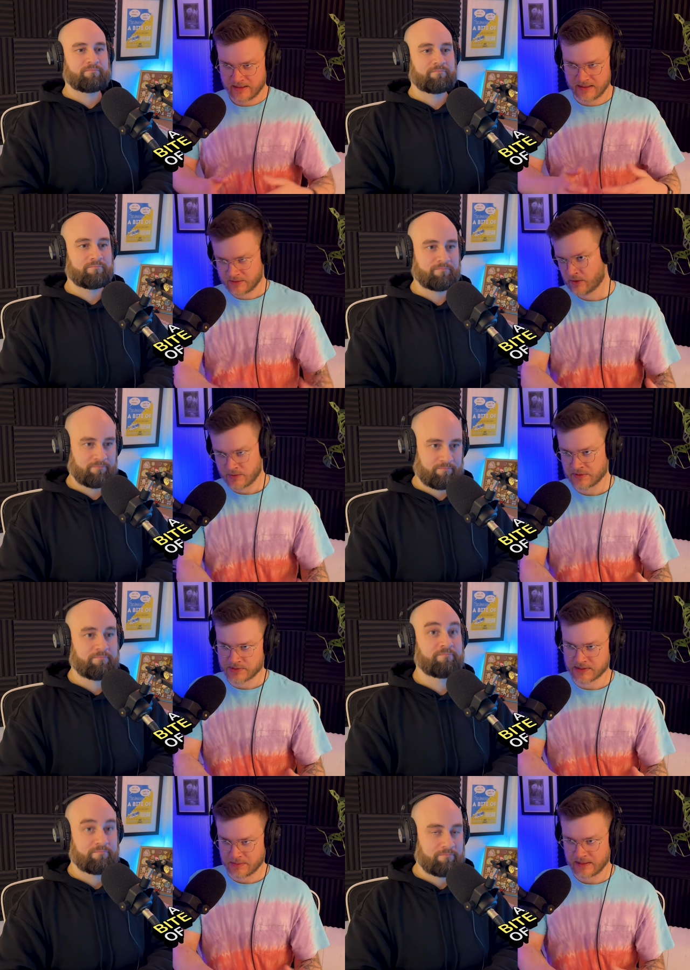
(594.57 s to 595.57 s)
Speaker 1: it's
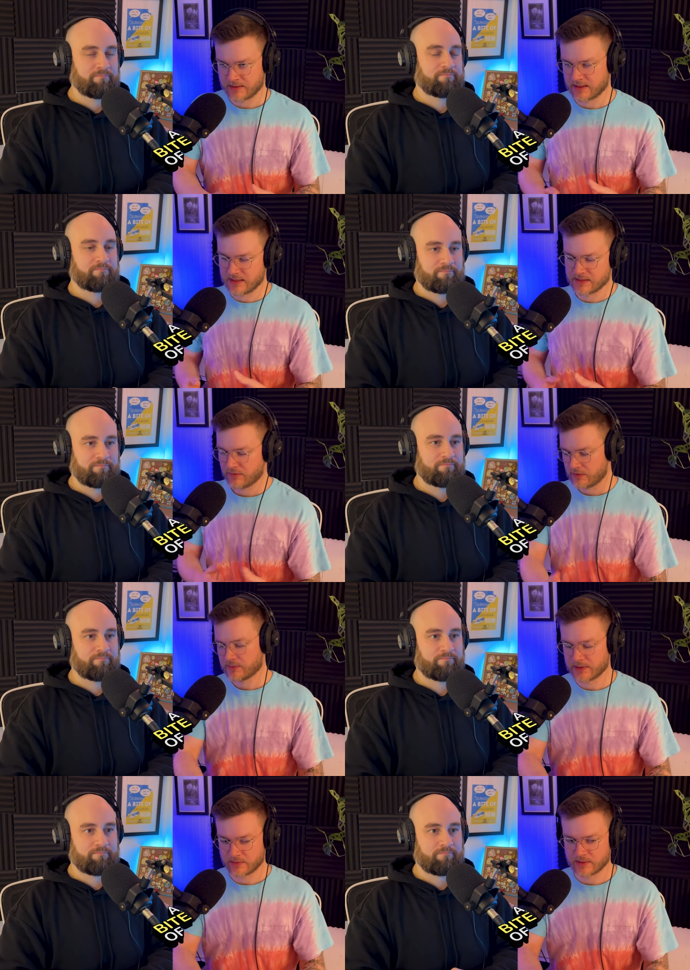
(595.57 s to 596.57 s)
Kronos's plan. And he's
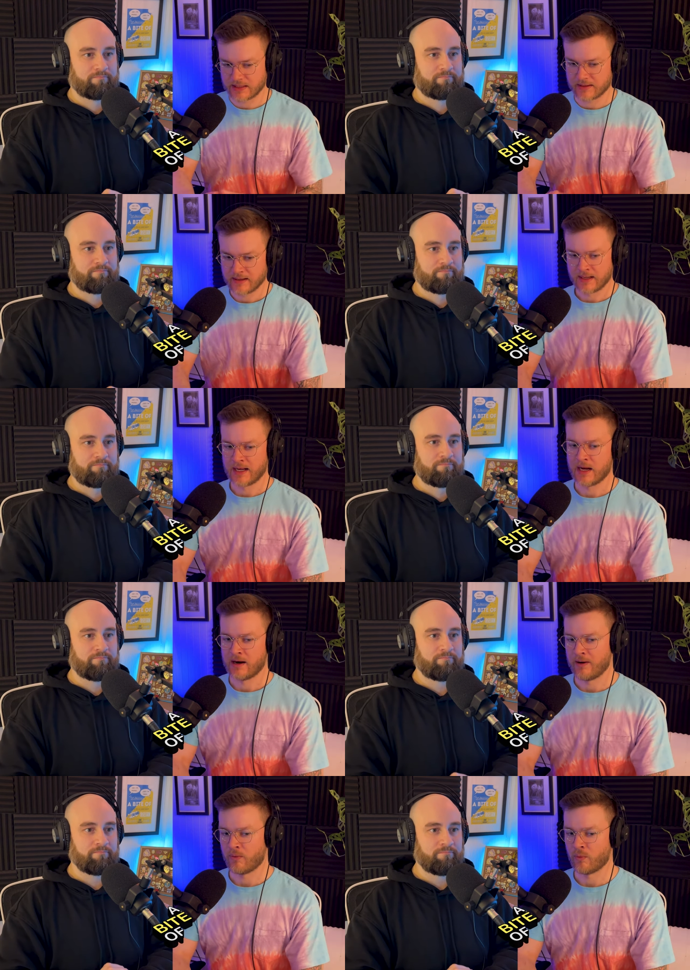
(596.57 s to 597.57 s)
following through with that.
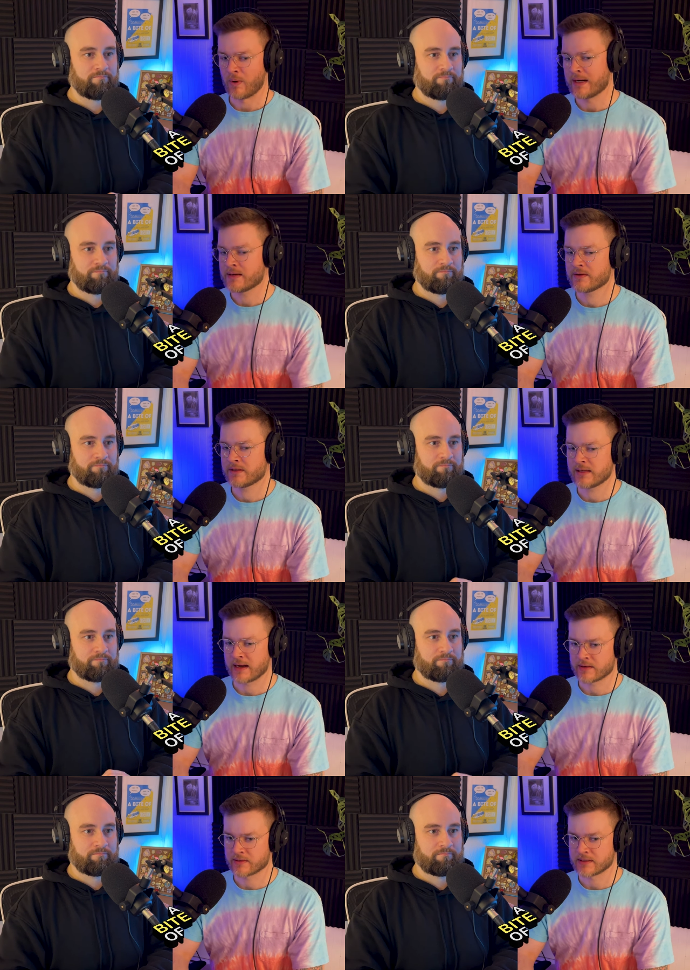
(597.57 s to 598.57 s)
Why do you think
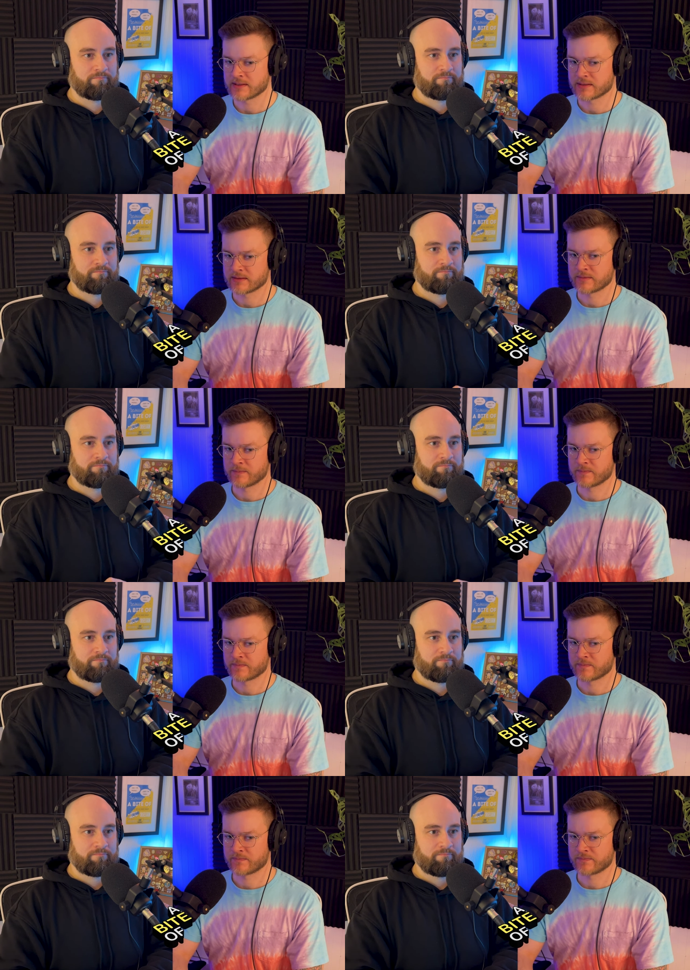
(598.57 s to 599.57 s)
Ares
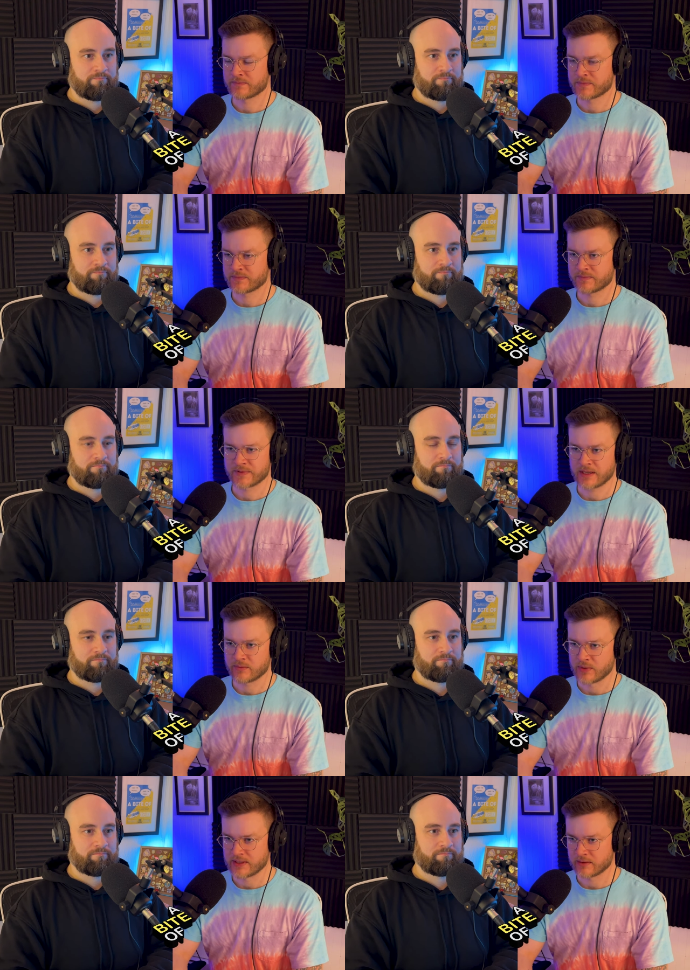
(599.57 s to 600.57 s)
said,
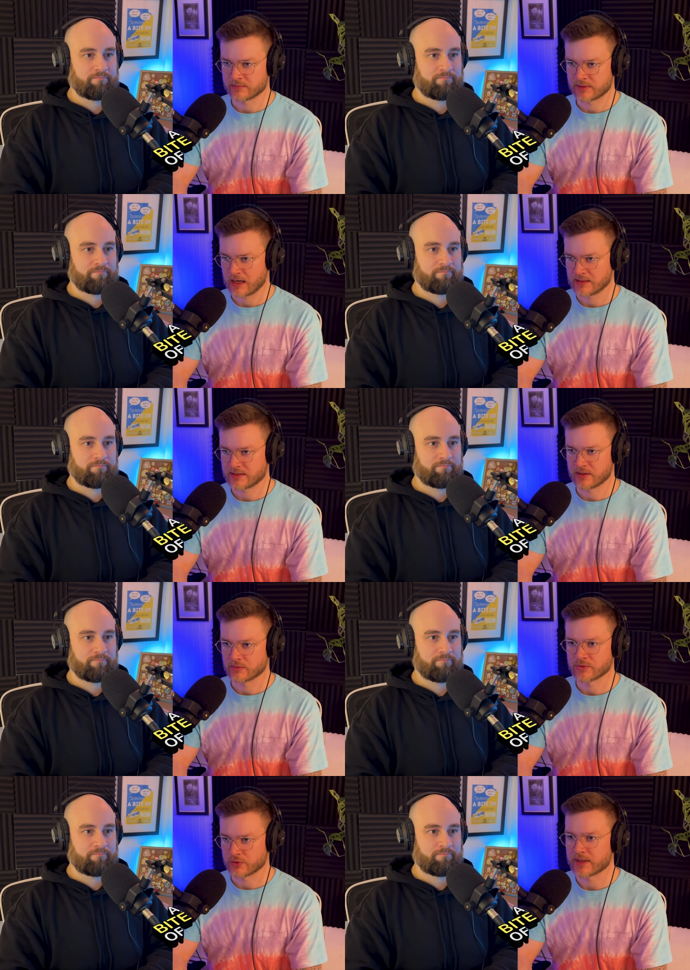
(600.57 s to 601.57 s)
gods
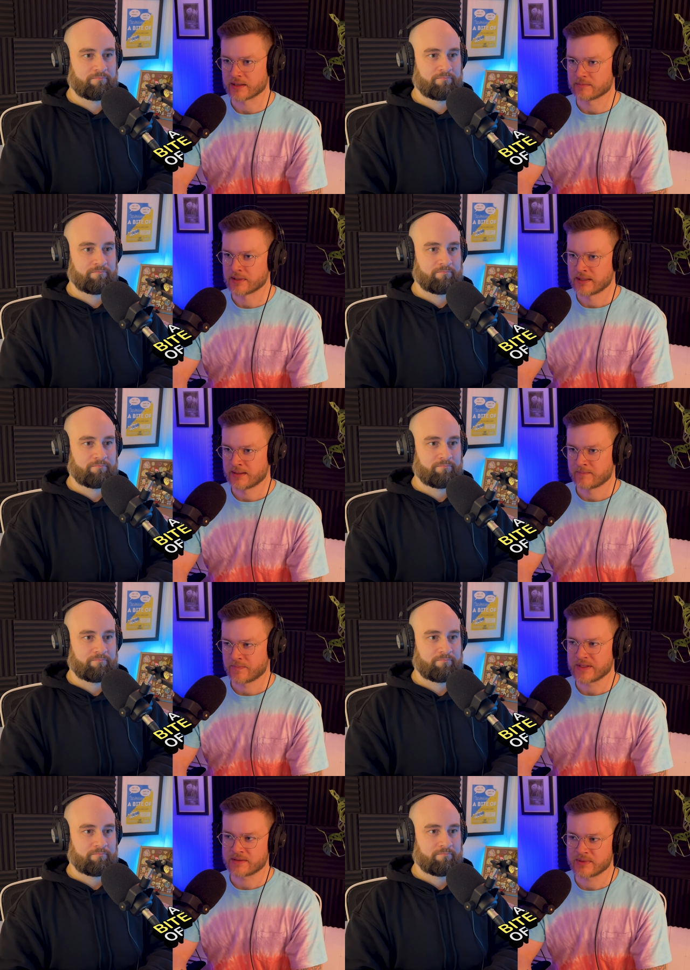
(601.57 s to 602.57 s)
don't dream?
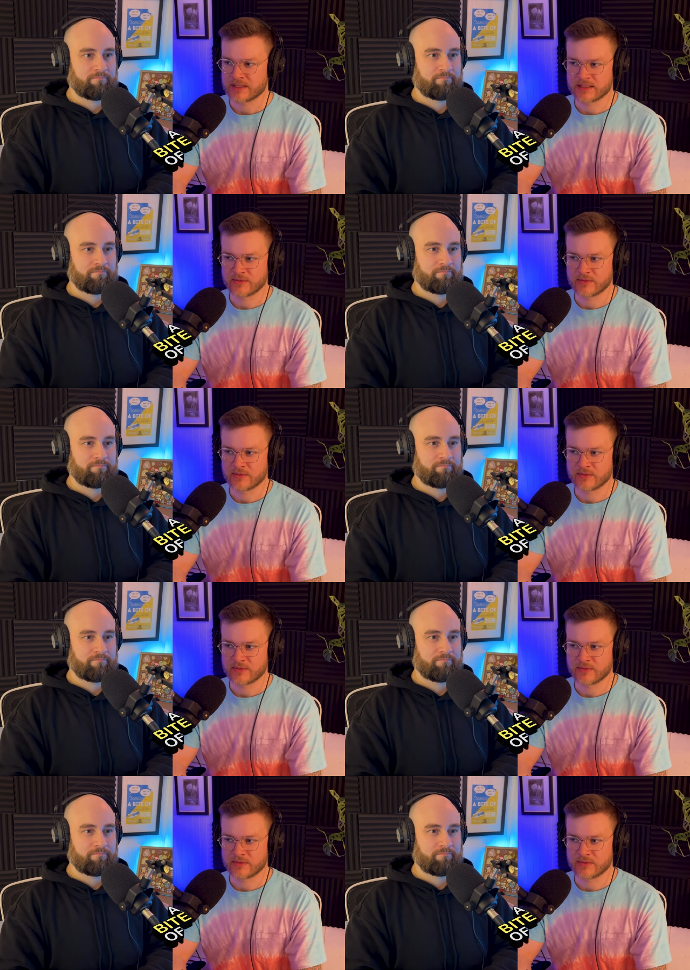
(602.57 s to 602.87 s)
Is it because